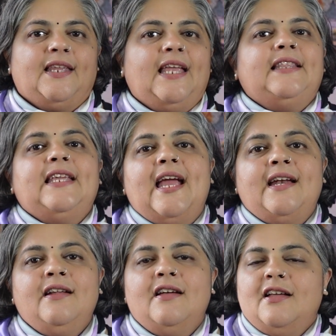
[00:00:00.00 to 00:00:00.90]
In the
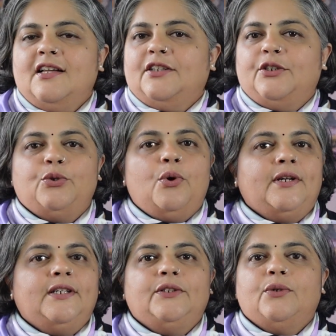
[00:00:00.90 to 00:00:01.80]
end, the
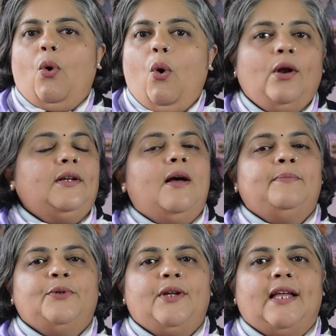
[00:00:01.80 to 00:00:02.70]
stories all
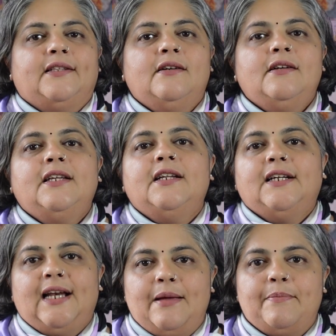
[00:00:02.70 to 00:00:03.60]
come together in a
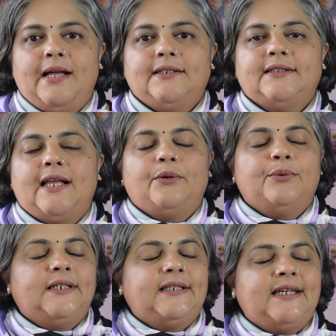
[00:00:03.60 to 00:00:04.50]
climax that
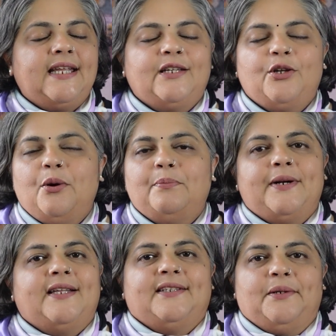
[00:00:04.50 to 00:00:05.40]
will take your
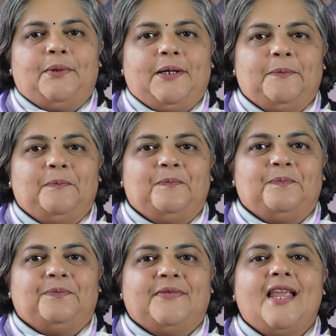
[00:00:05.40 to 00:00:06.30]
breath away.
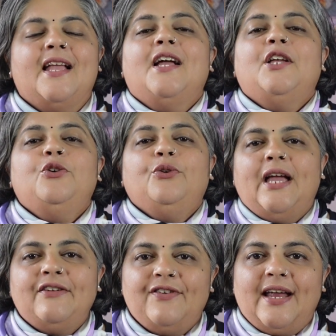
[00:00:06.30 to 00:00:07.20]
You
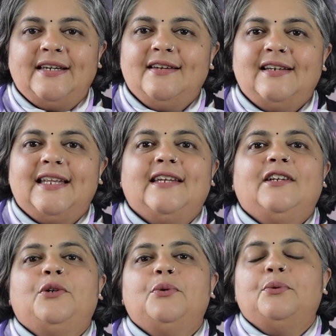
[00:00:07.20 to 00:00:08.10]
can find a
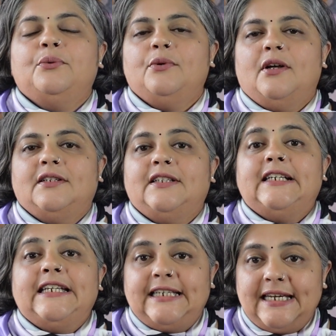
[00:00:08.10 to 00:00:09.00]
link to the
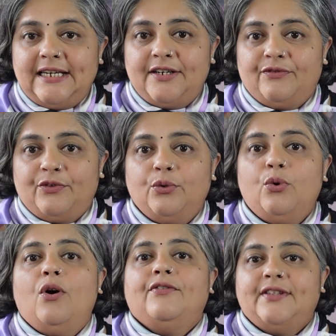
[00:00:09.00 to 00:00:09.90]
detailed
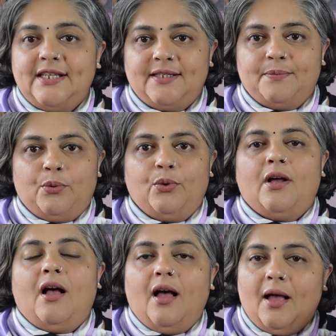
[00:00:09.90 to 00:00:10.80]
review of this
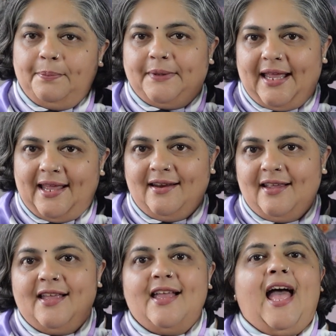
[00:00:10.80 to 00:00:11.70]
book up there
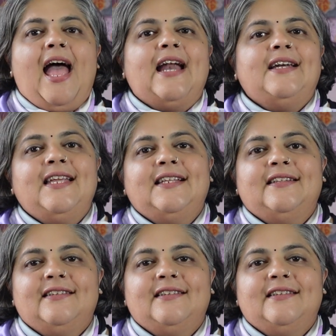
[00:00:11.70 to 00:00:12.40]
and in